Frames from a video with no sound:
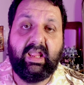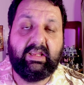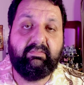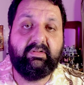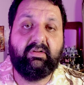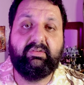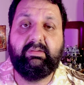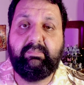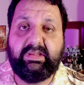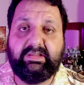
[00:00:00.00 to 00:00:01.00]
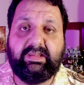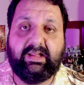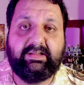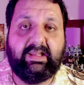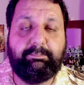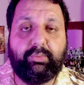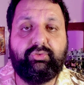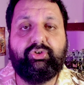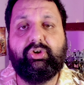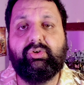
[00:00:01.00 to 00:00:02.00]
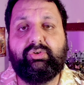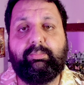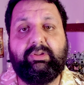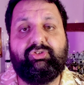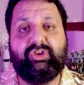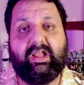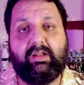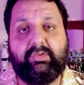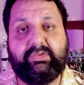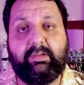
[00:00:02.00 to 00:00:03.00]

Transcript: even on the media, they push you to be jealous,